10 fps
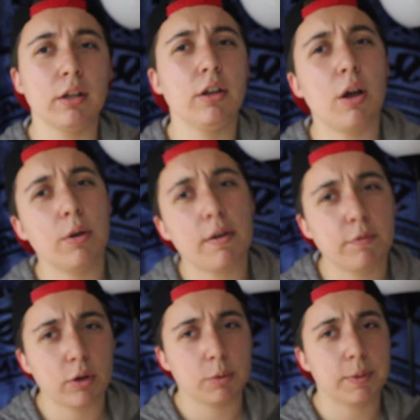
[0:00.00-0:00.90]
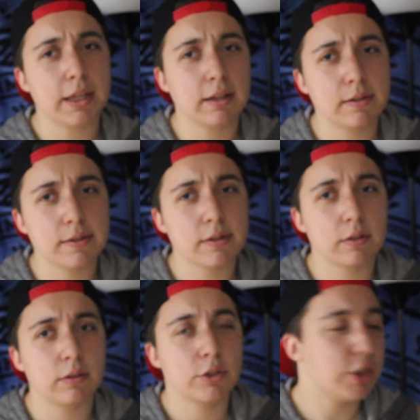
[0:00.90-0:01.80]
No, not 40 weeks.
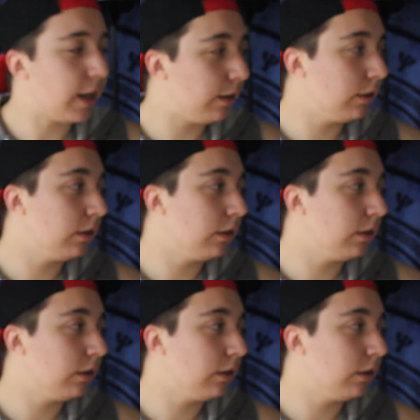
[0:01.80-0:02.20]
Shit.